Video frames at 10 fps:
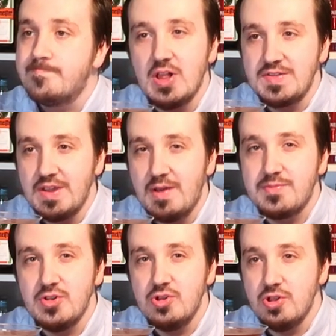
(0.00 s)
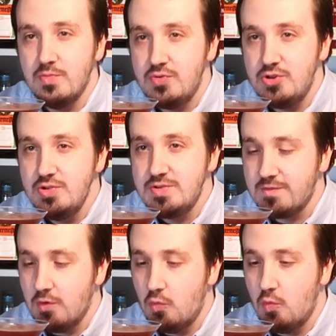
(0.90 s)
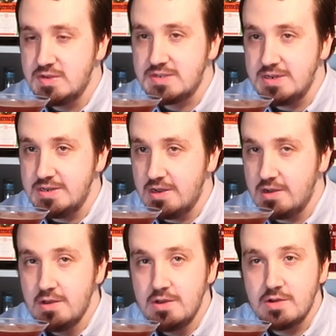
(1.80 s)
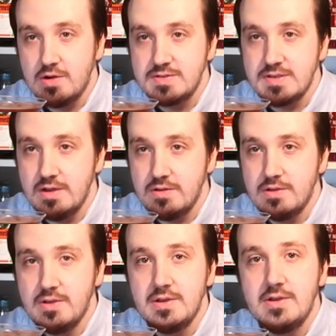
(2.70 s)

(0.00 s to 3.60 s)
Class and absolutely beautiful ski hotel.